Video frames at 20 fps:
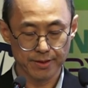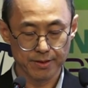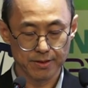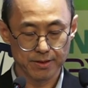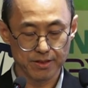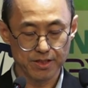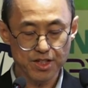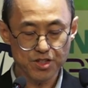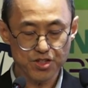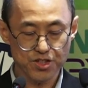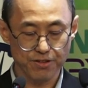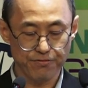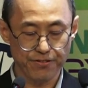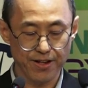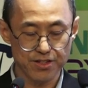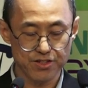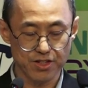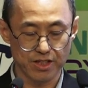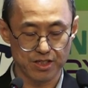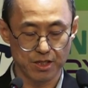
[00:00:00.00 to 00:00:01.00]
these
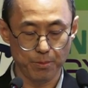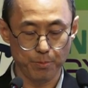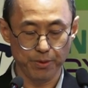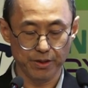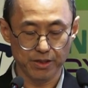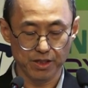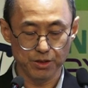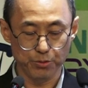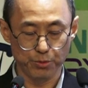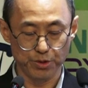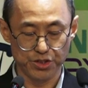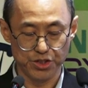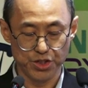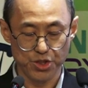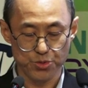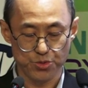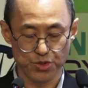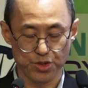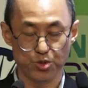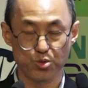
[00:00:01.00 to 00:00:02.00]
events are typically
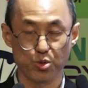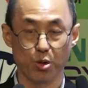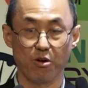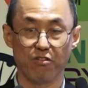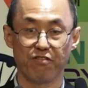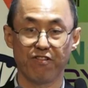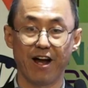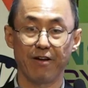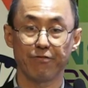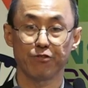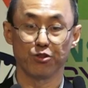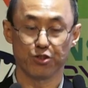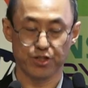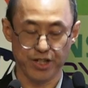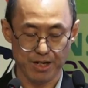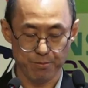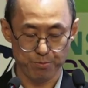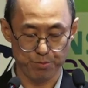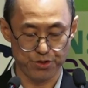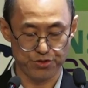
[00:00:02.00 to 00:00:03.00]
reduced into a 5 to
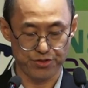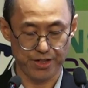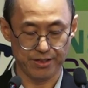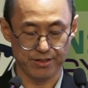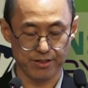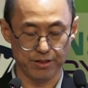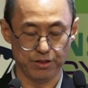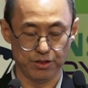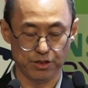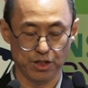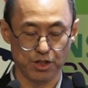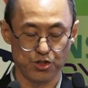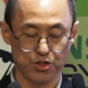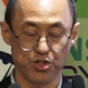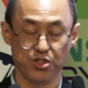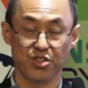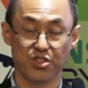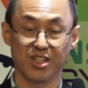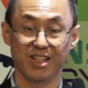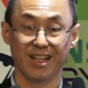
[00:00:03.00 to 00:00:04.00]
10%
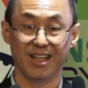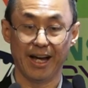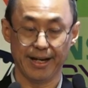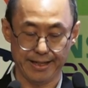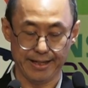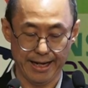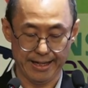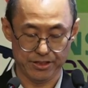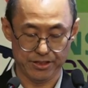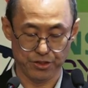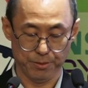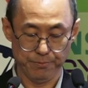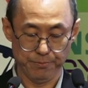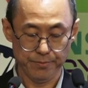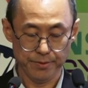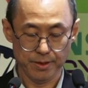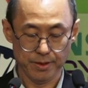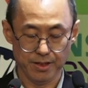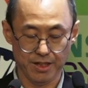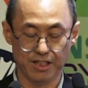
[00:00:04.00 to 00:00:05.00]
contingency line item
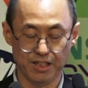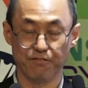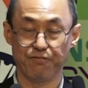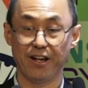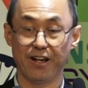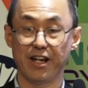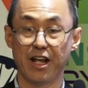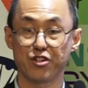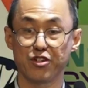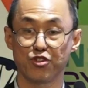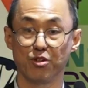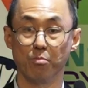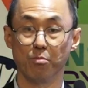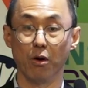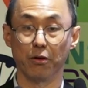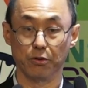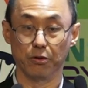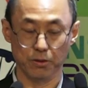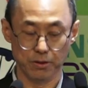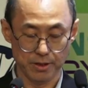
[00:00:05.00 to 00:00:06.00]
in a financial
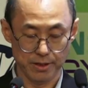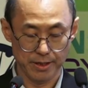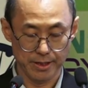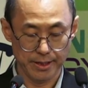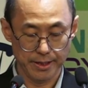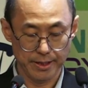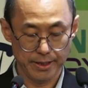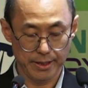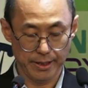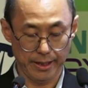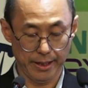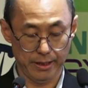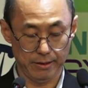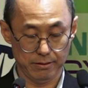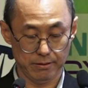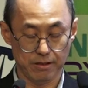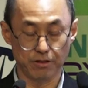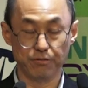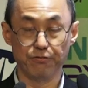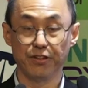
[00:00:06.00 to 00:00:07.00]
model and
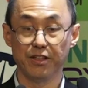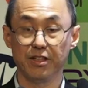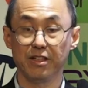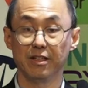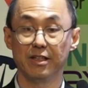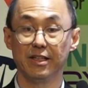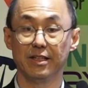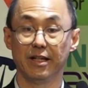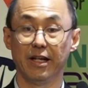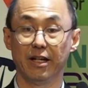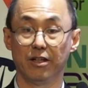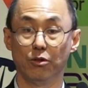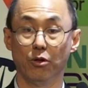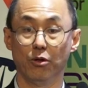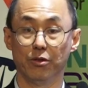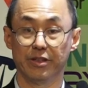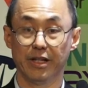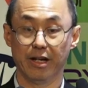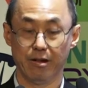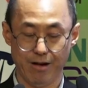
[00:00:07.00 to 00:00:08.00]
conveniently
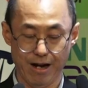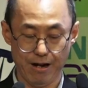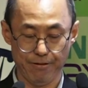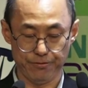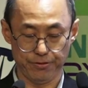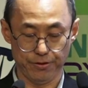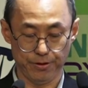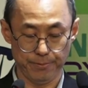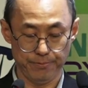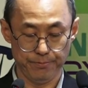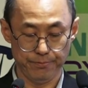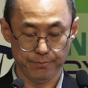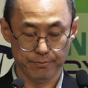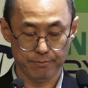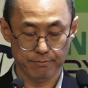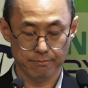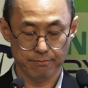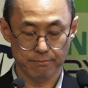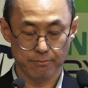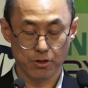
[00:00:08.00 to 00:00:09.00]
ignored thereafter.
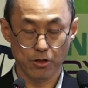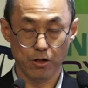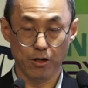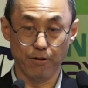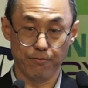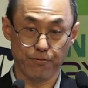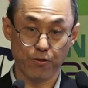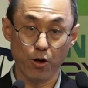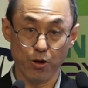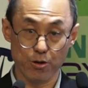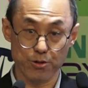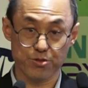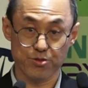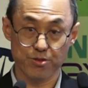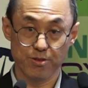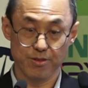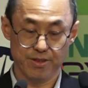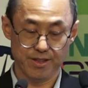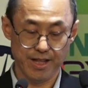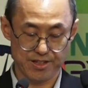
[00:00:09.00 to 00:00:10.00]
Of course,
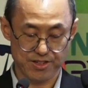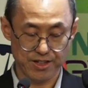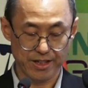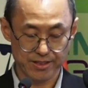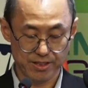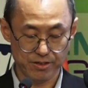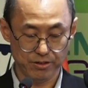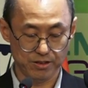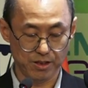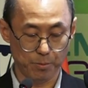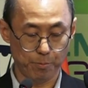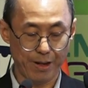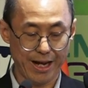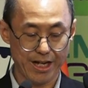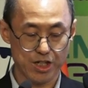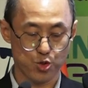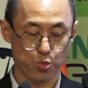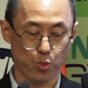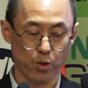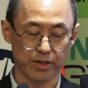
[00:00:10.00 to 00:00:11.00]
that's until the black
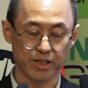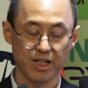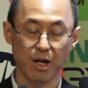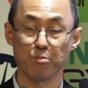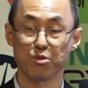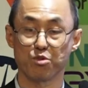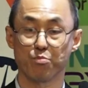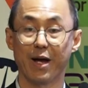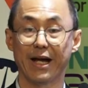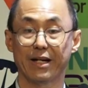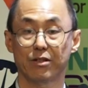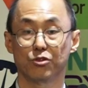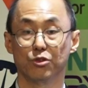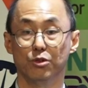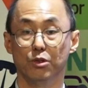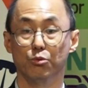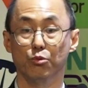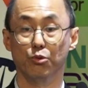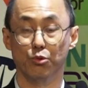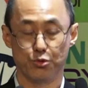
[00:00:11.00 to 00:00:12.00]
swan comes back to
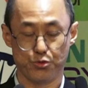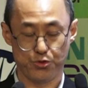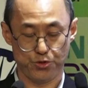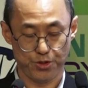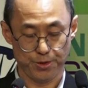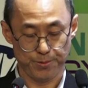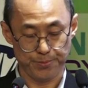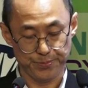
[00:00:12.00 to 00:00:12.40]
roost.